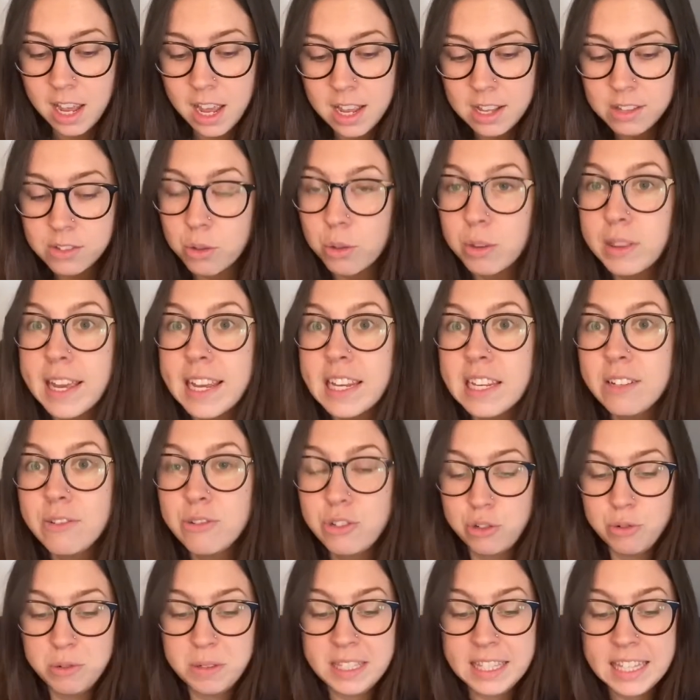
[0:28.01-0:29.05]
So thank you
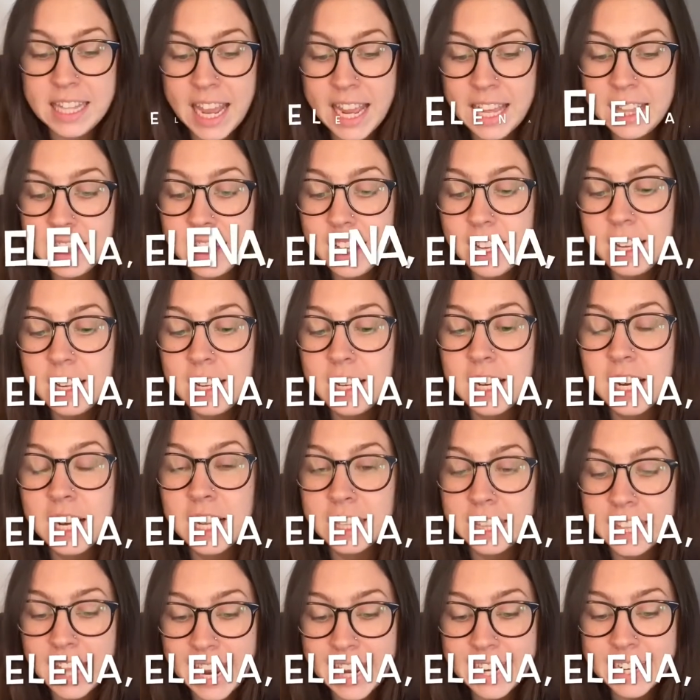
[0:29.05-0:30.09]
to Layla,
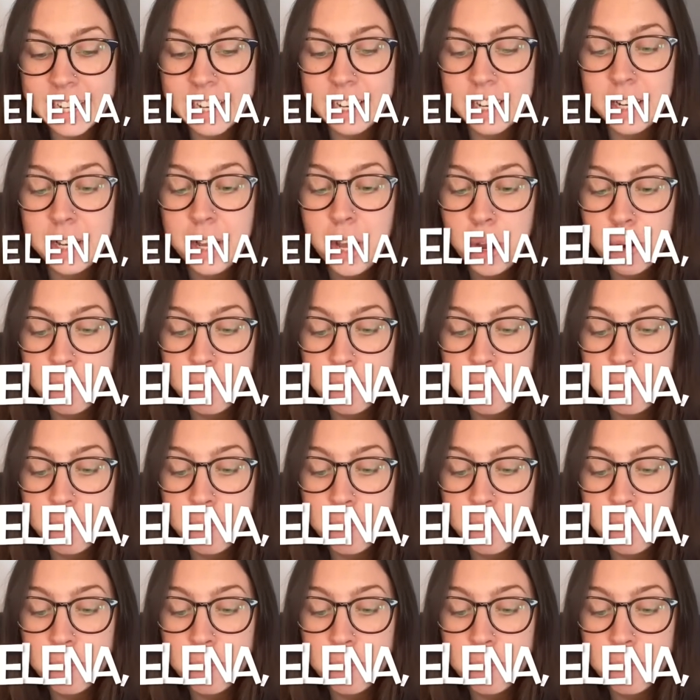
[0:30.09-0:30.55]
Elena,